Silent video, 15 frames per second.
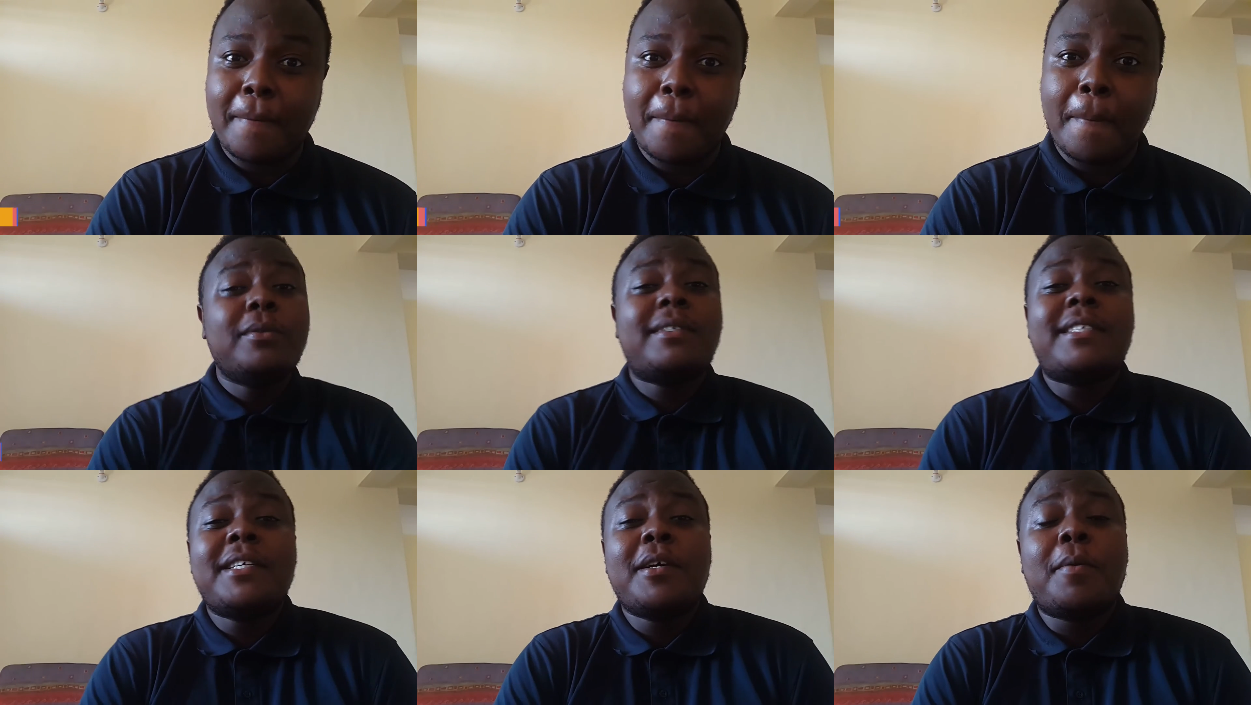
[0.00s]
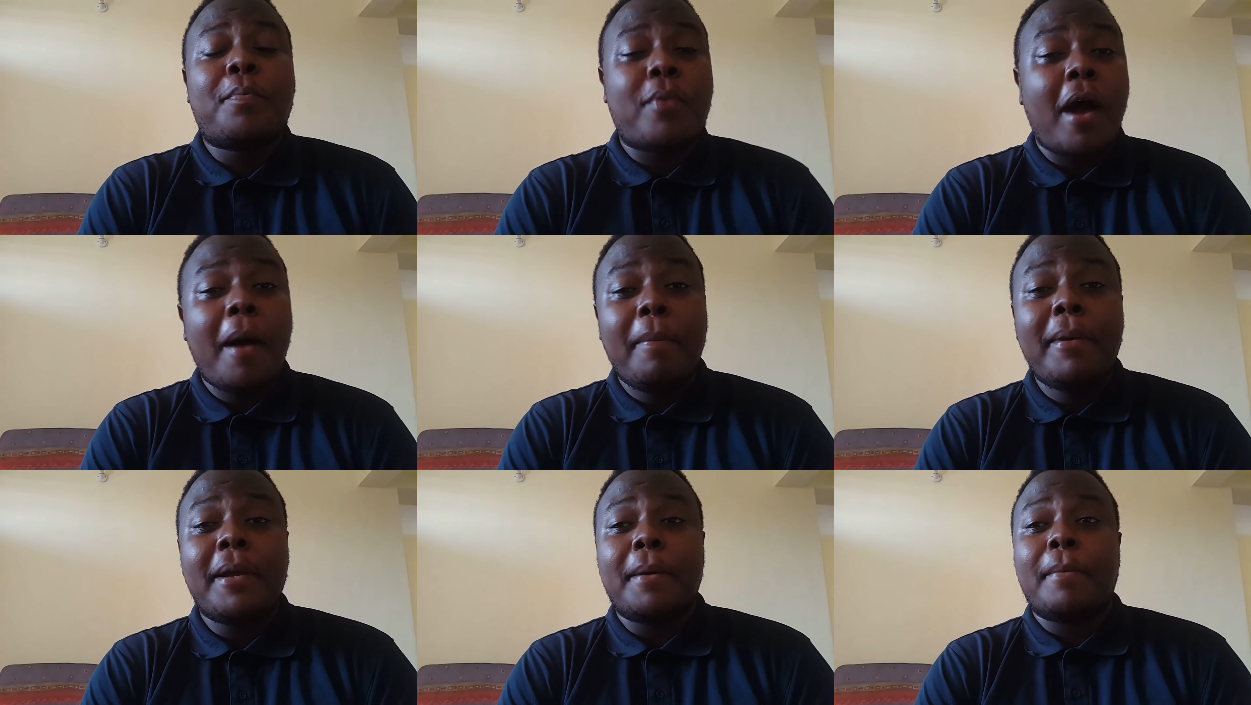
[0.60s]
I don't see a
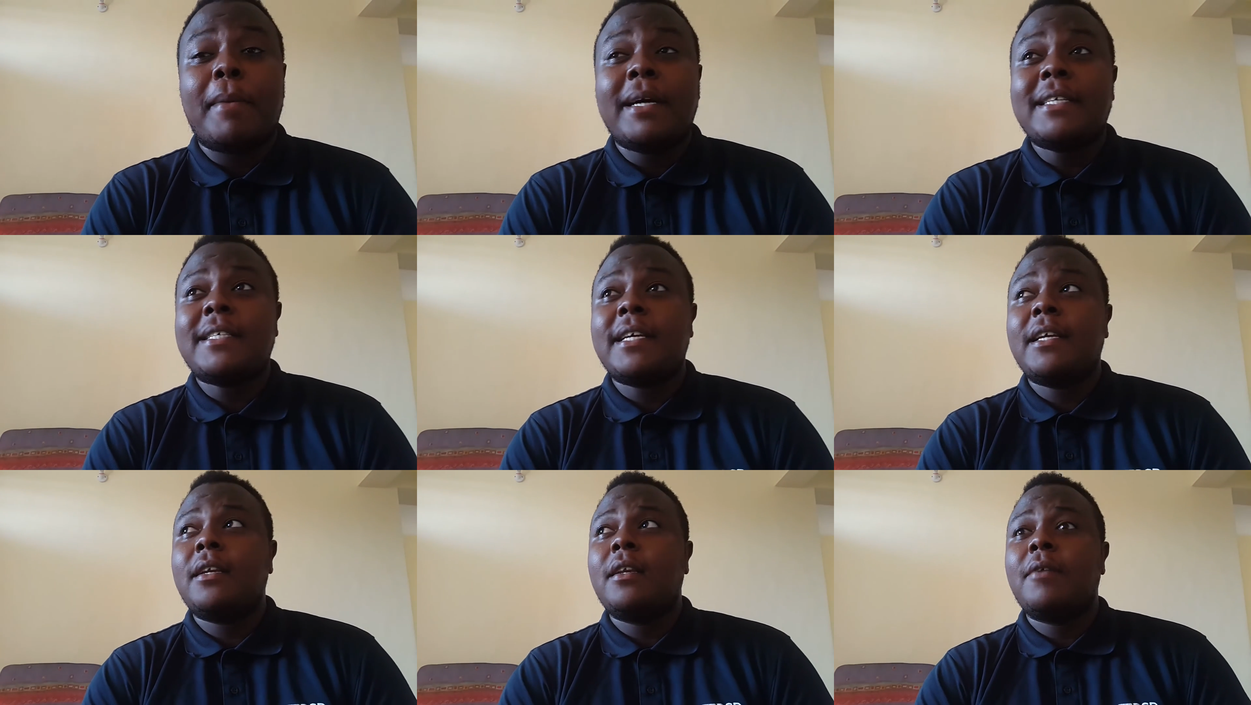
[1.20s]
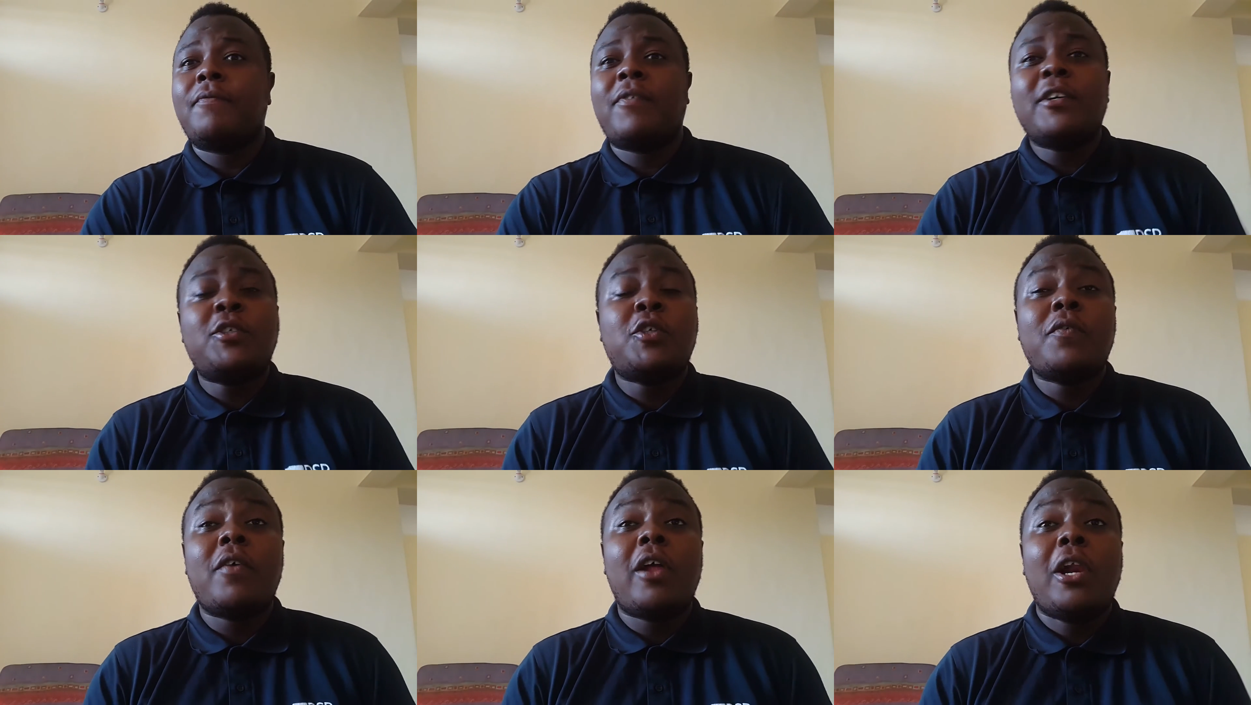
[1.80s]
problem, as in, first of